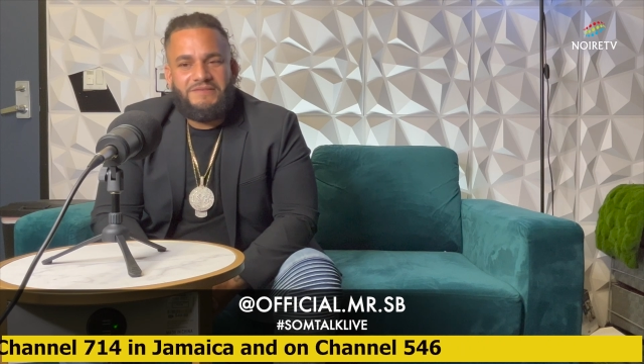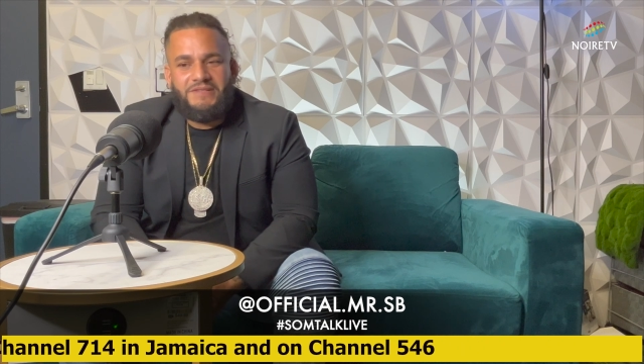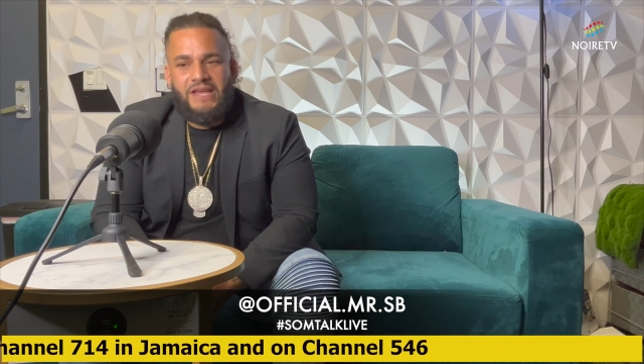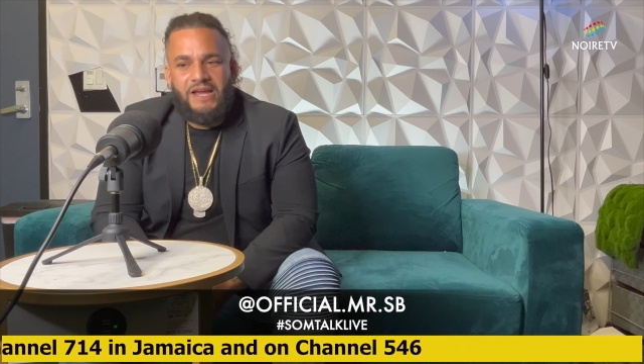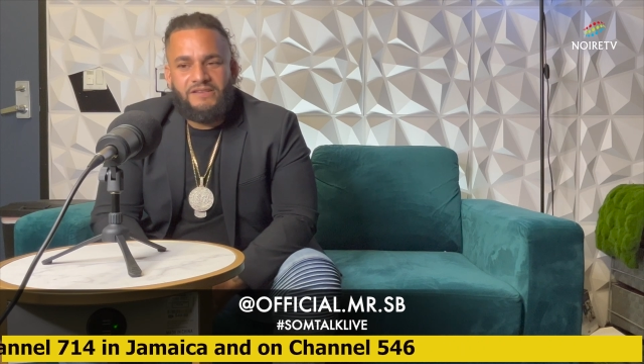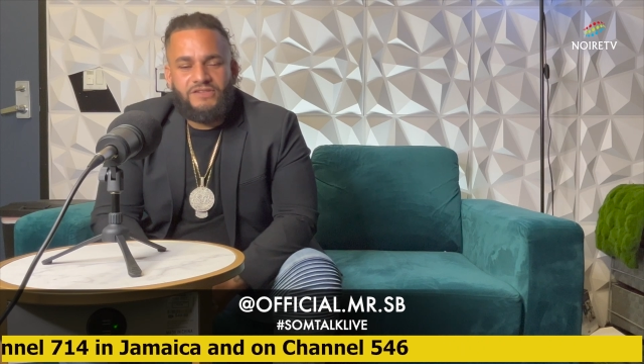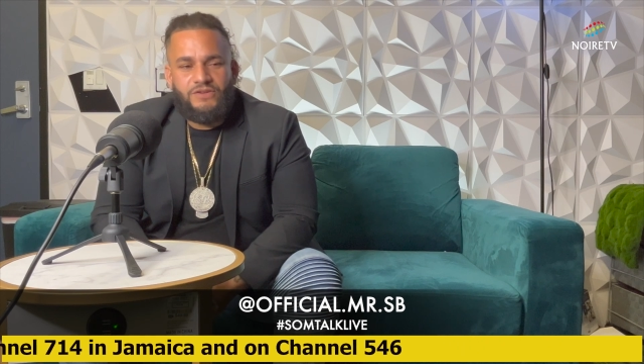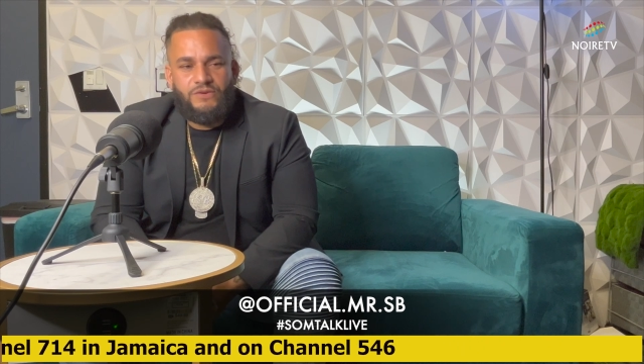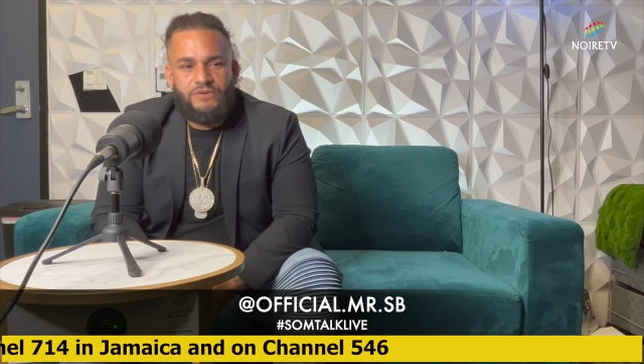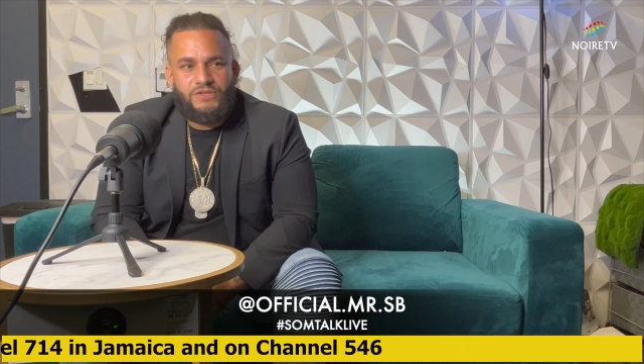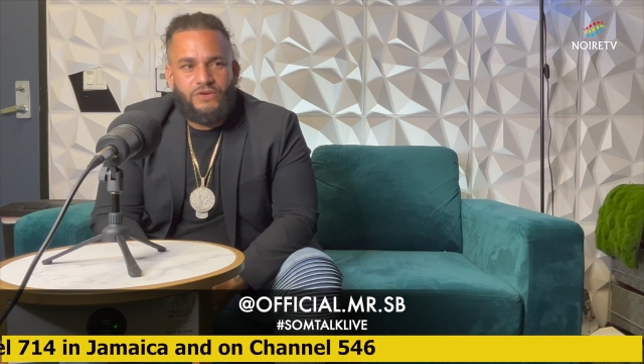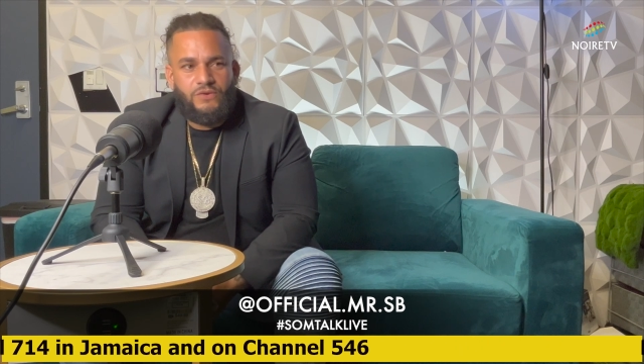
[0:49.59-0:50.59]
Yeah, so
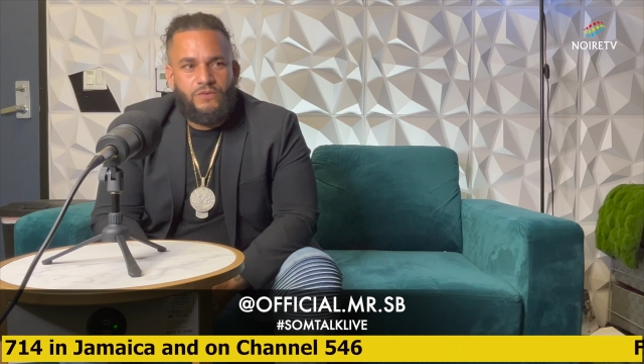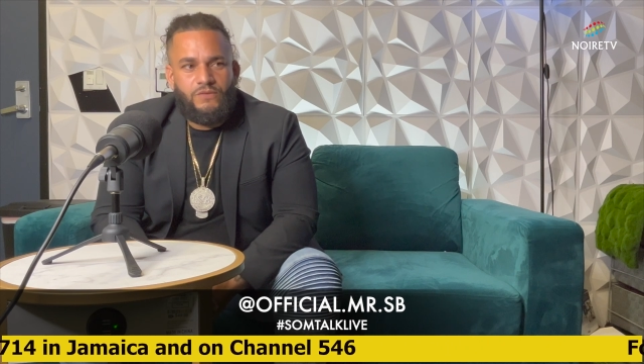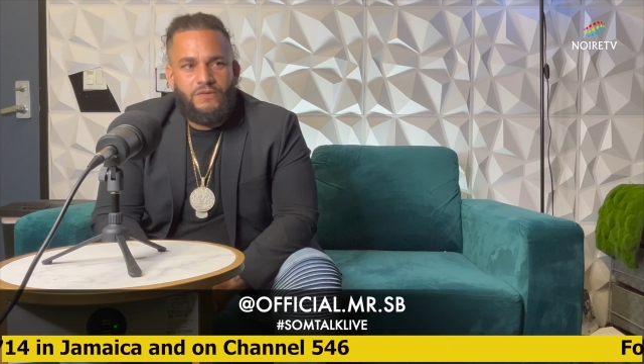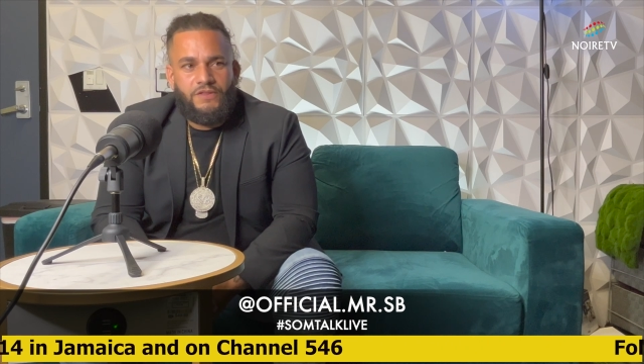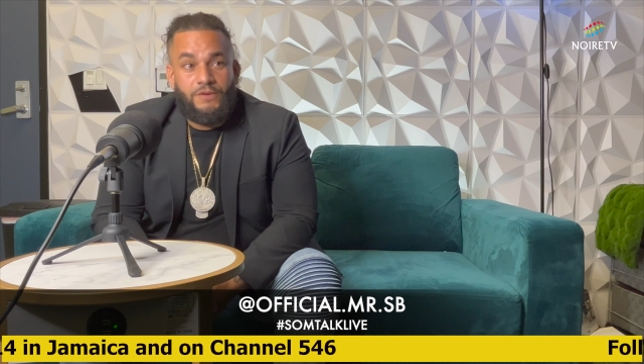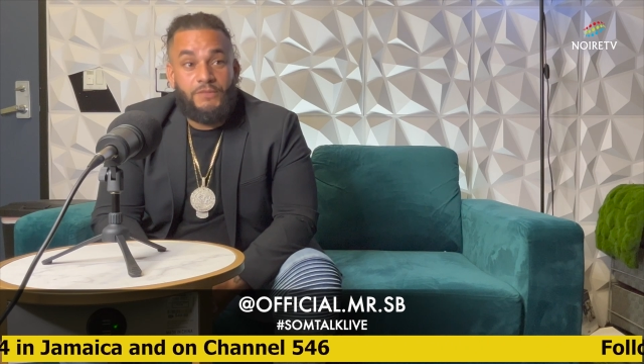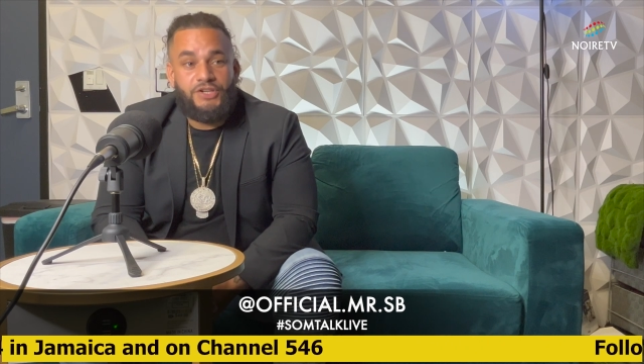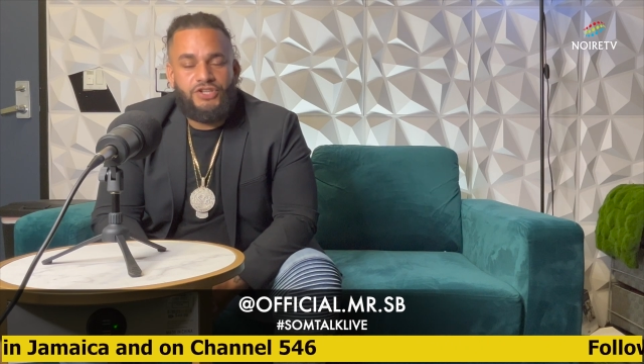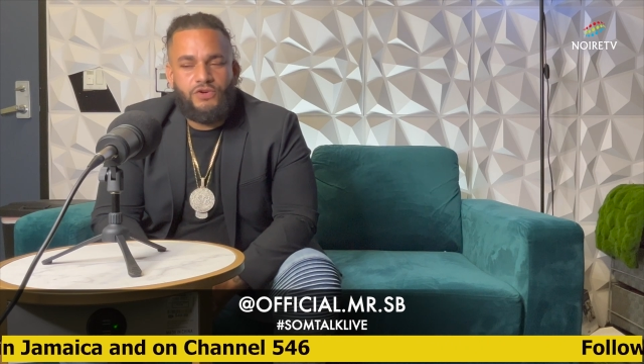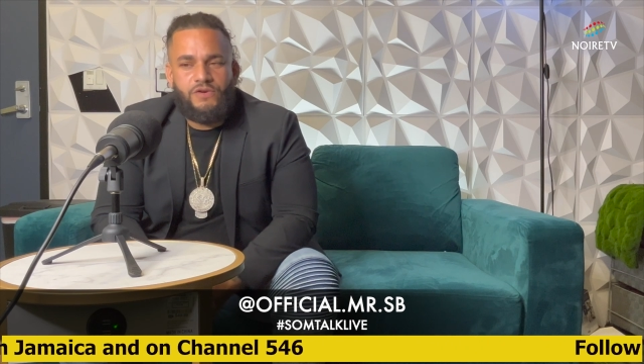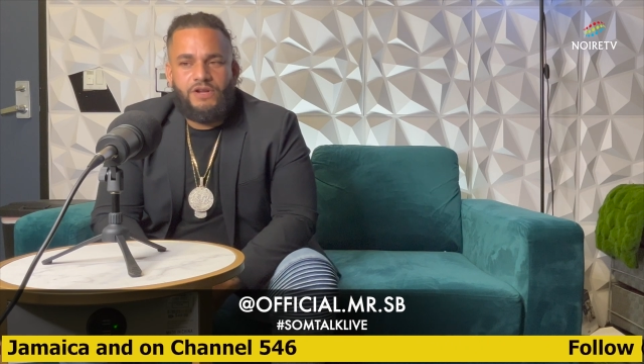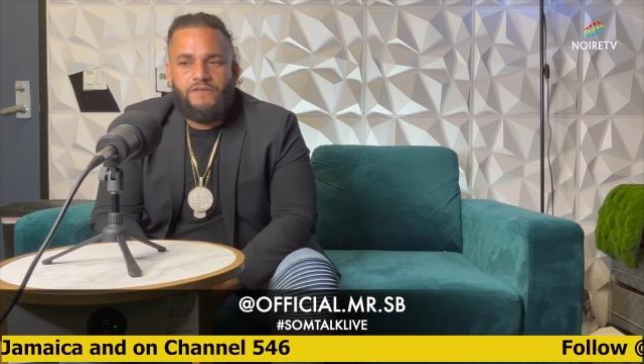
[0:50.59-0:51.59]
the
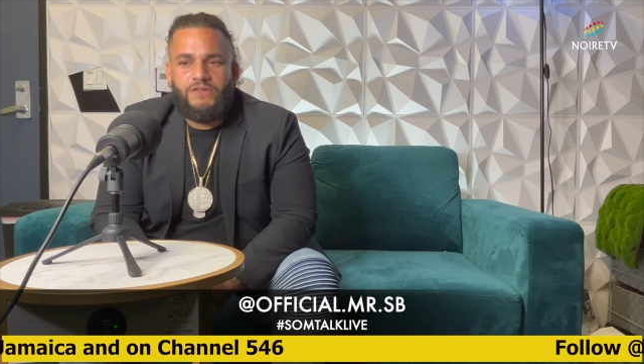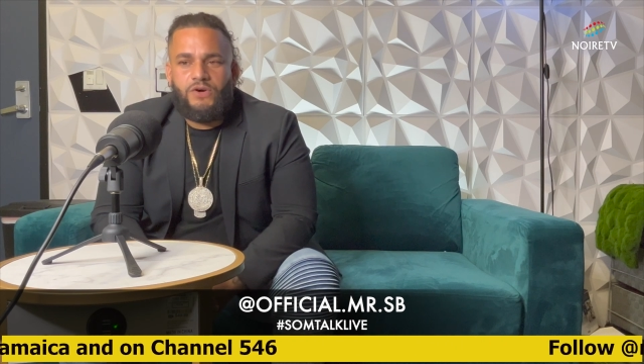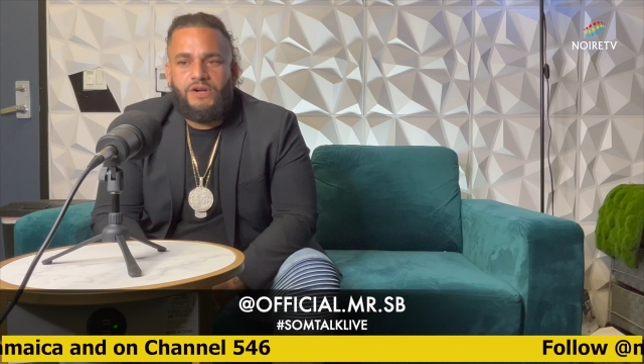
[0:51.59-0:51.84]
majority of the